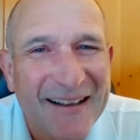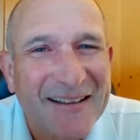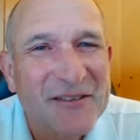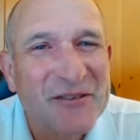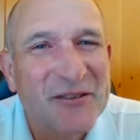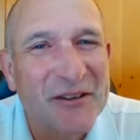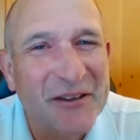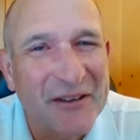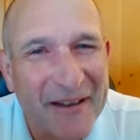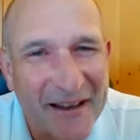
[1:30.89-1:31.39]

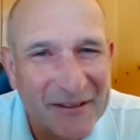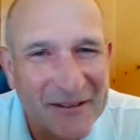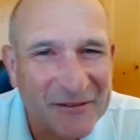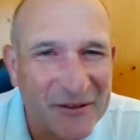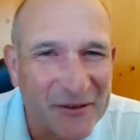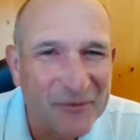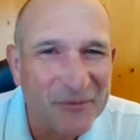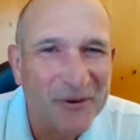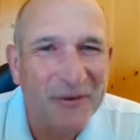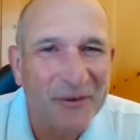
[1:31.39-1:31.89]
Sitting next
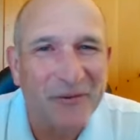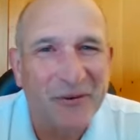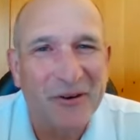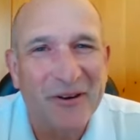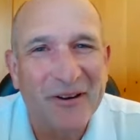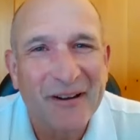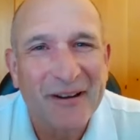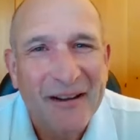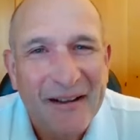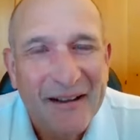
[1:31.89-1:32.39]
to the
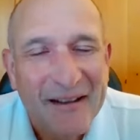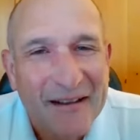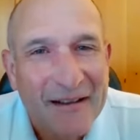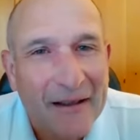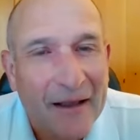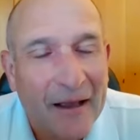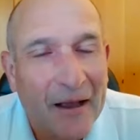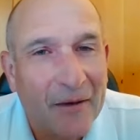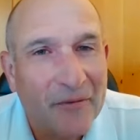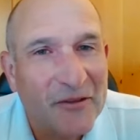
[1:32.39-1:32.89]
river,
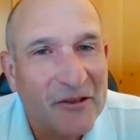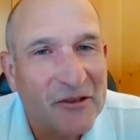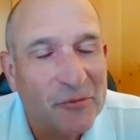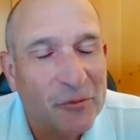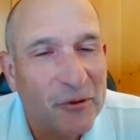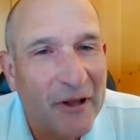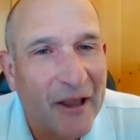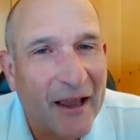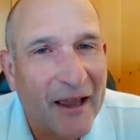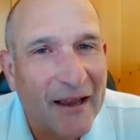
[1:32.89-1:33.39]
uh, just
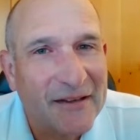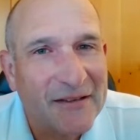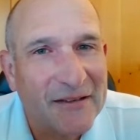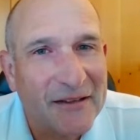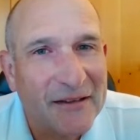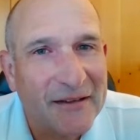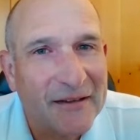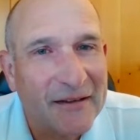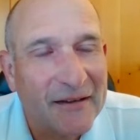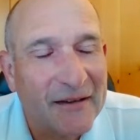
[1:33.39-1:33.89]

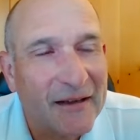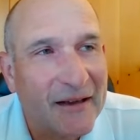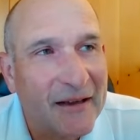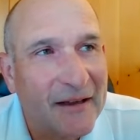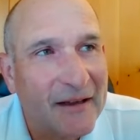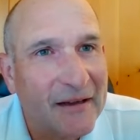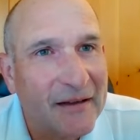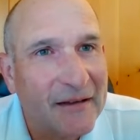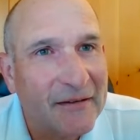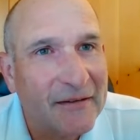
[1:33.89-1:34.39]
relaxing,
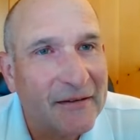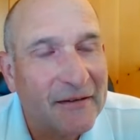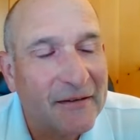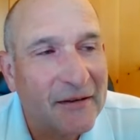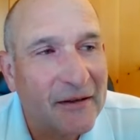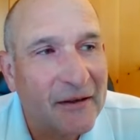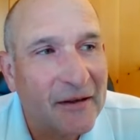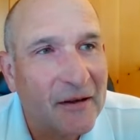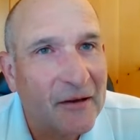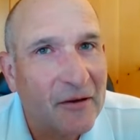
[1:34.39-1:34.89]
and
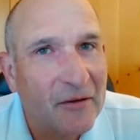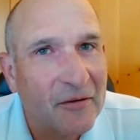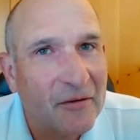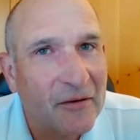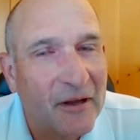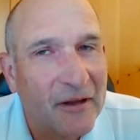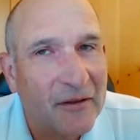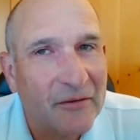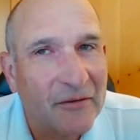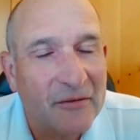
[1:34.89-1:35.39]
uh,
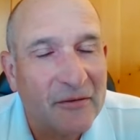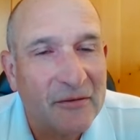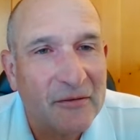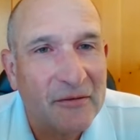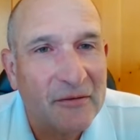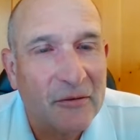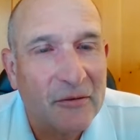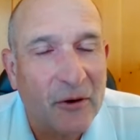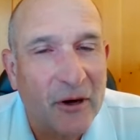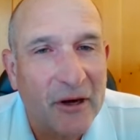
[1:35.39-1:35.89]
and
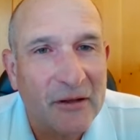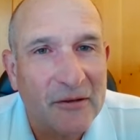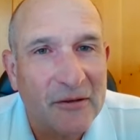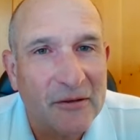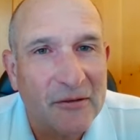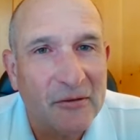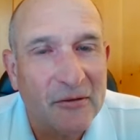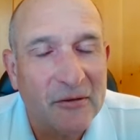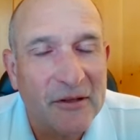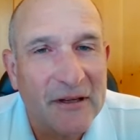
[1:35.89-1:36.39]
quite
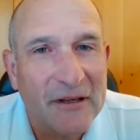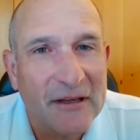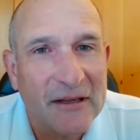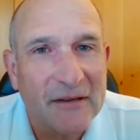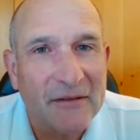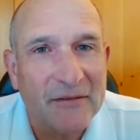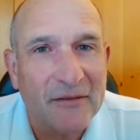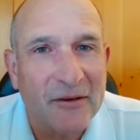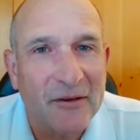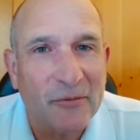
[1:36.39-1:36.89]

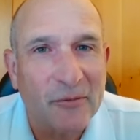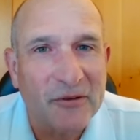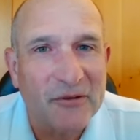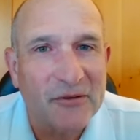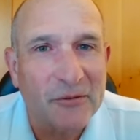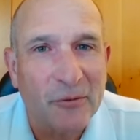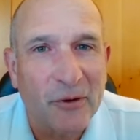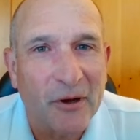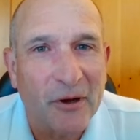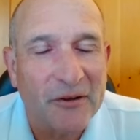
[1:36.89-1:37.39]
literally, there was
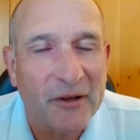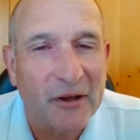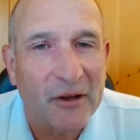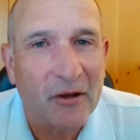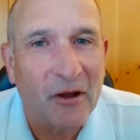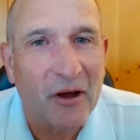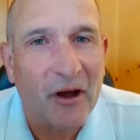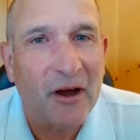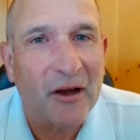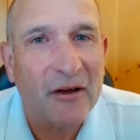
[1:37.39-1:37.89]
a
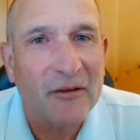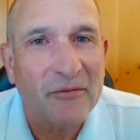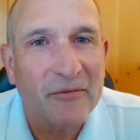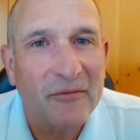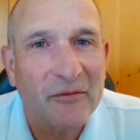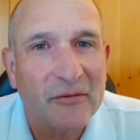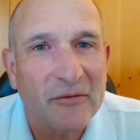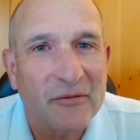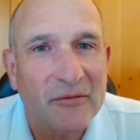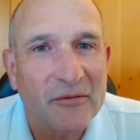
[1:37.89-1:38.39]
red-tailed hawk
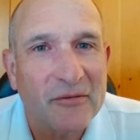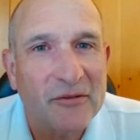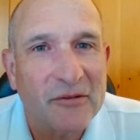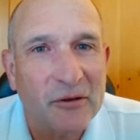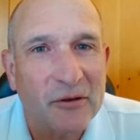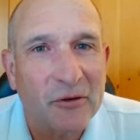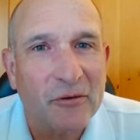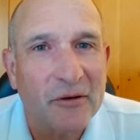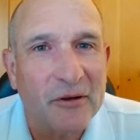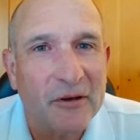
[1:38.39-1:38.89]

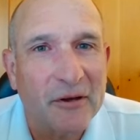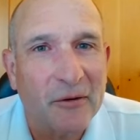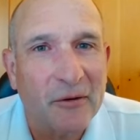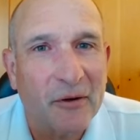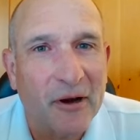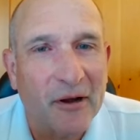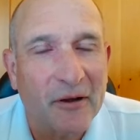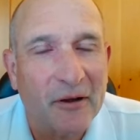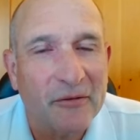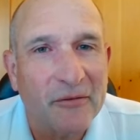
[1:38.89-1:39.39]
circling
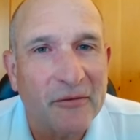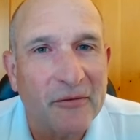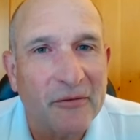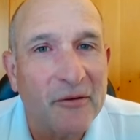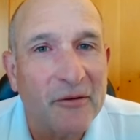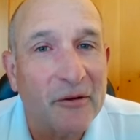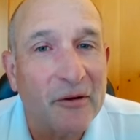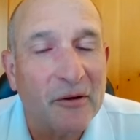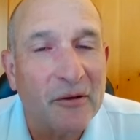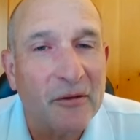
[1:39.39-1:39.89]
around
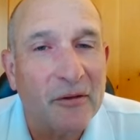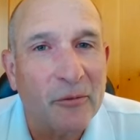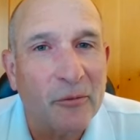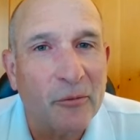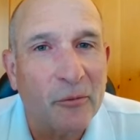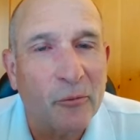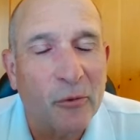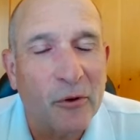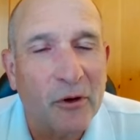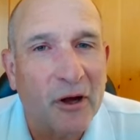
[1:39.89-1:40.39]
the the
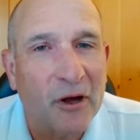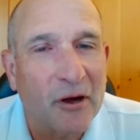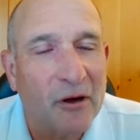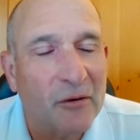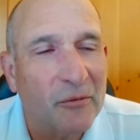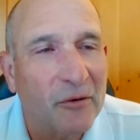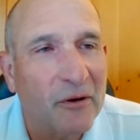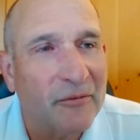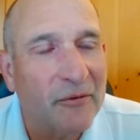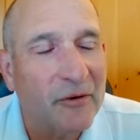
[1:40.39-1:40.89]
Wenaha
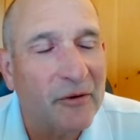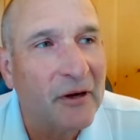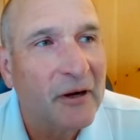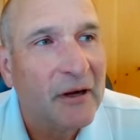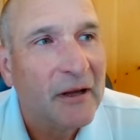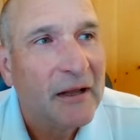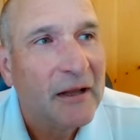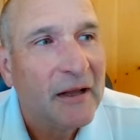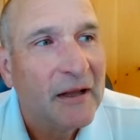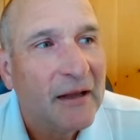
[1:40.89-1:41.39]
River,
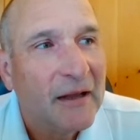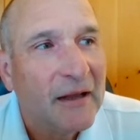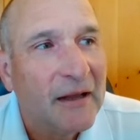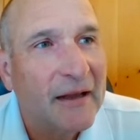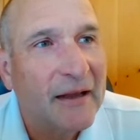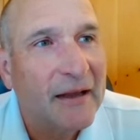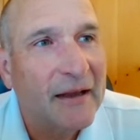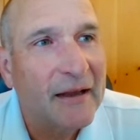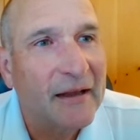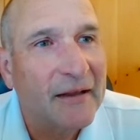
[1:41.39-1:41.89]

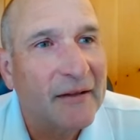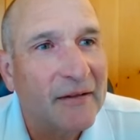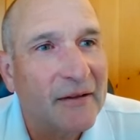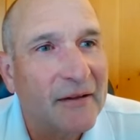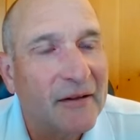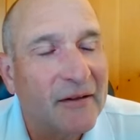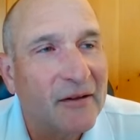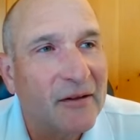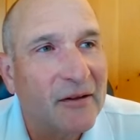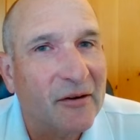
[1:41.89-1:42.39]
and
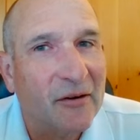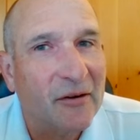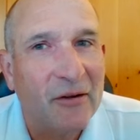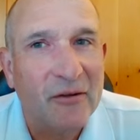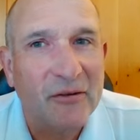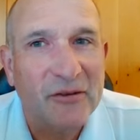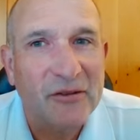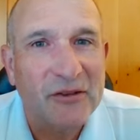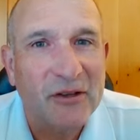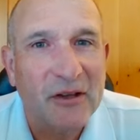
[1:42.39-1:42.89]
it, it
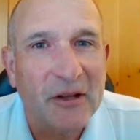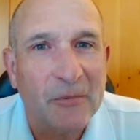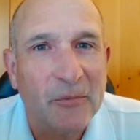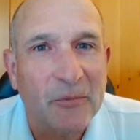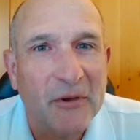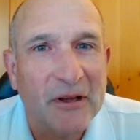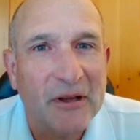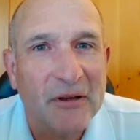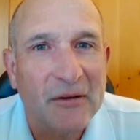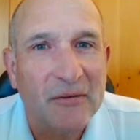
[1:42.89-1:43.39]
all just hit
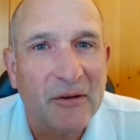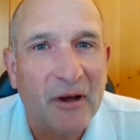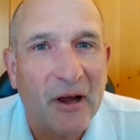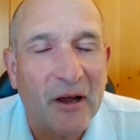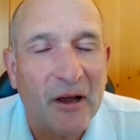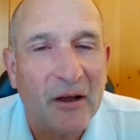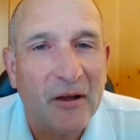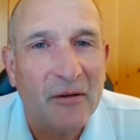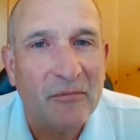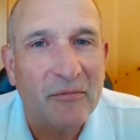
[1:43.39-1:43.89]
me.
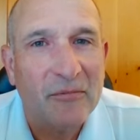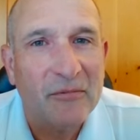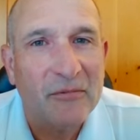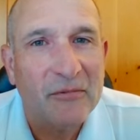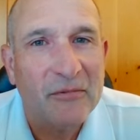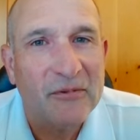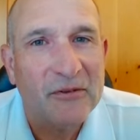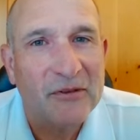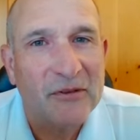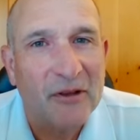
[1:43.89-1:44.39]
Um,
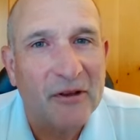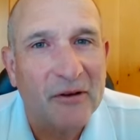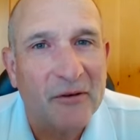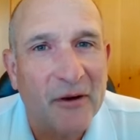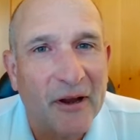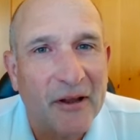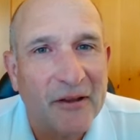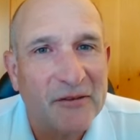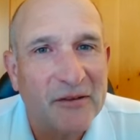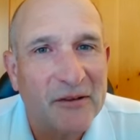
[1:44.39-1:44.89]
the
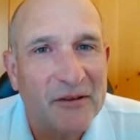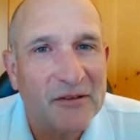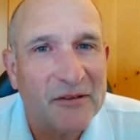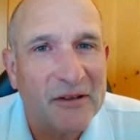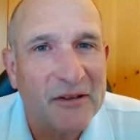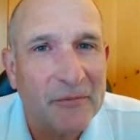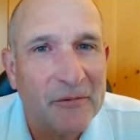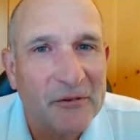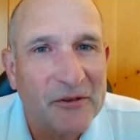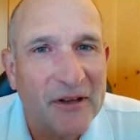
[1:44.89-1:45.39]
grandson's
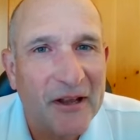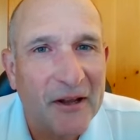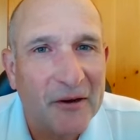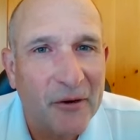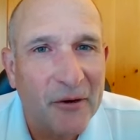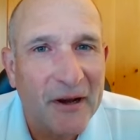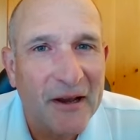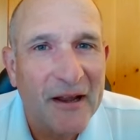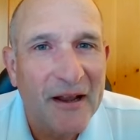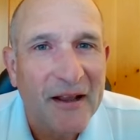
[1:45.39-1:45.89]
name is
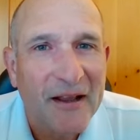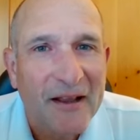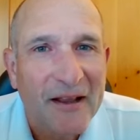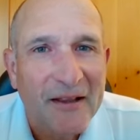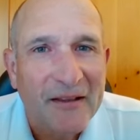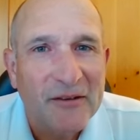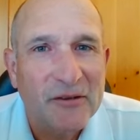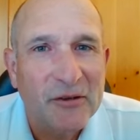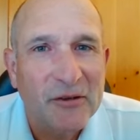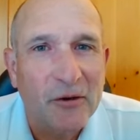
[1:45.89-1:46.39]
Henry,
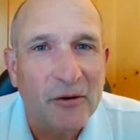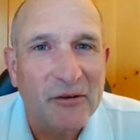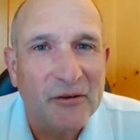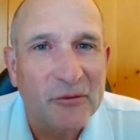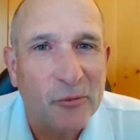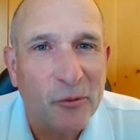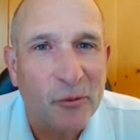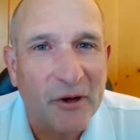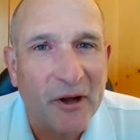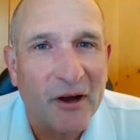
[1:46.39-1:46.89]
so it
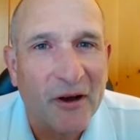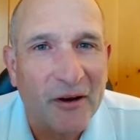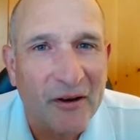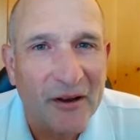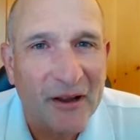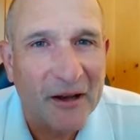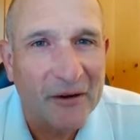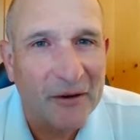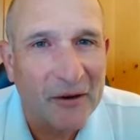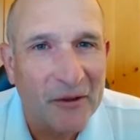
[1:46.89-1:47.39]
was
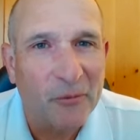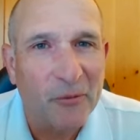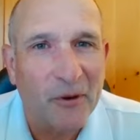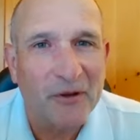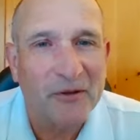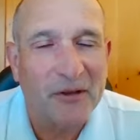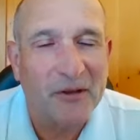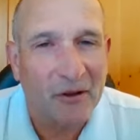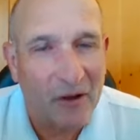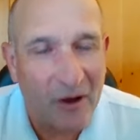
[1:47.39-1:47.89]
Wenaha Henry, the
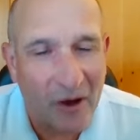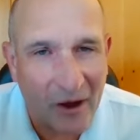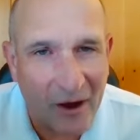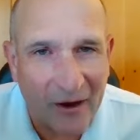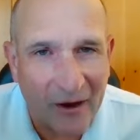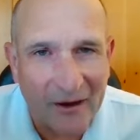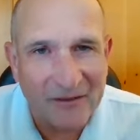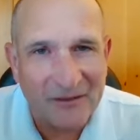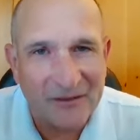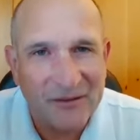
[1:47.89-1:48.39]
red-tailed
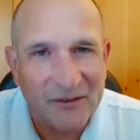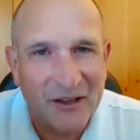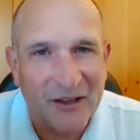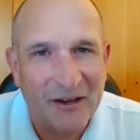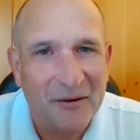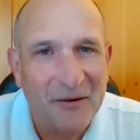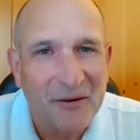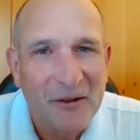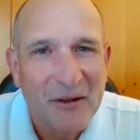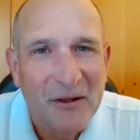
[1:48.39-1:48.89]
hawk. It just
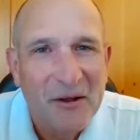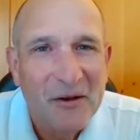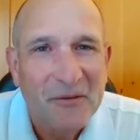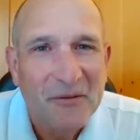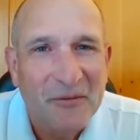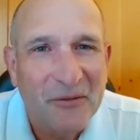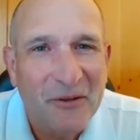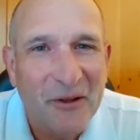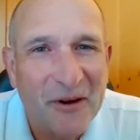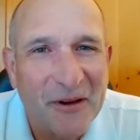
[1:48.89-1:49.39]
kind of
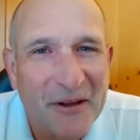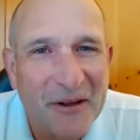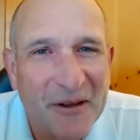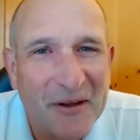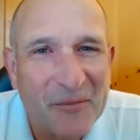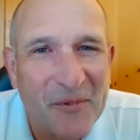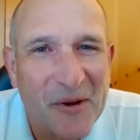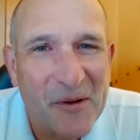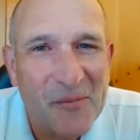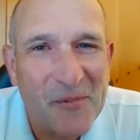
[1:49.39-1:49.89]
flooded
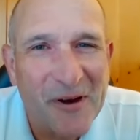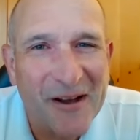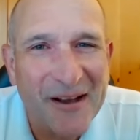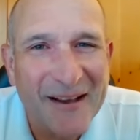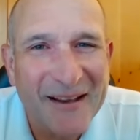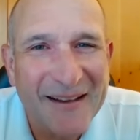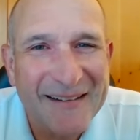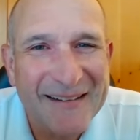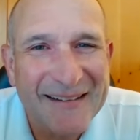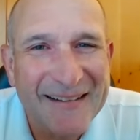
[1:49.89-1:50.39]
into my
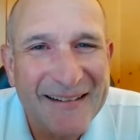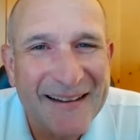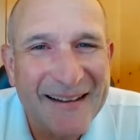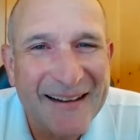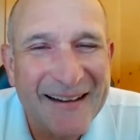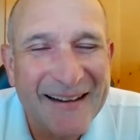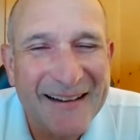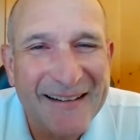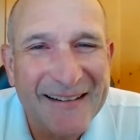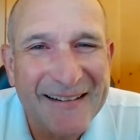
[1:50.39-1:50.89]
mind,
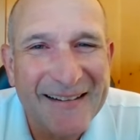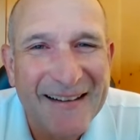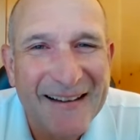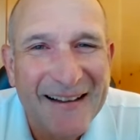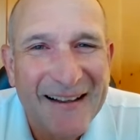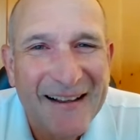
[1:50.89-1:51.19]
and.